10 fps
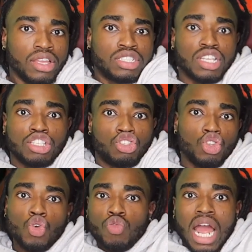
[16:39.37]
since
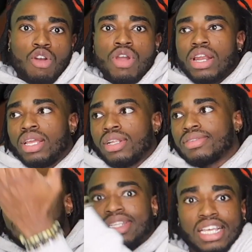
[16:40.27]
you not ready,
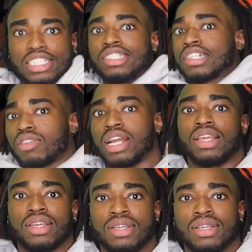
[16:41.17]
this nigga ready.